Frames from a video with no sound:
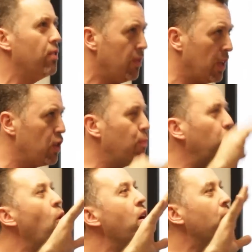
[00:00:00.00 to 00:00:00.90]
The
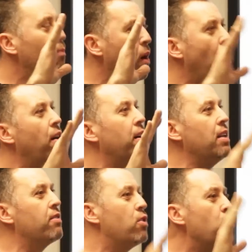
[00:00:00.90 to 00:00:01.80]
deploying part
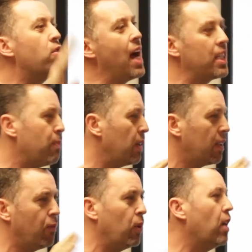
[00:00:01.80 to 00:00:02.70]
is a huge aspect
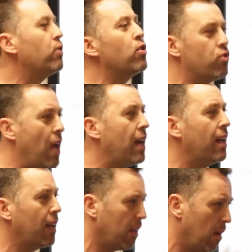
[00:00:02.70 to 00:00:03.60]
of really
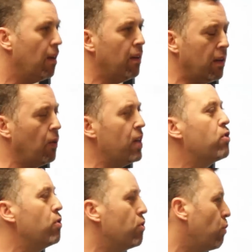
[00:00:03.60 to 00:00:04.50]
understanding
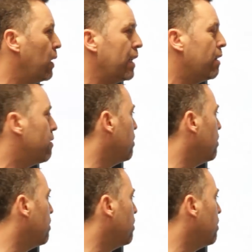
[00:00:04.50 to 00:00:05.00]
issues relating to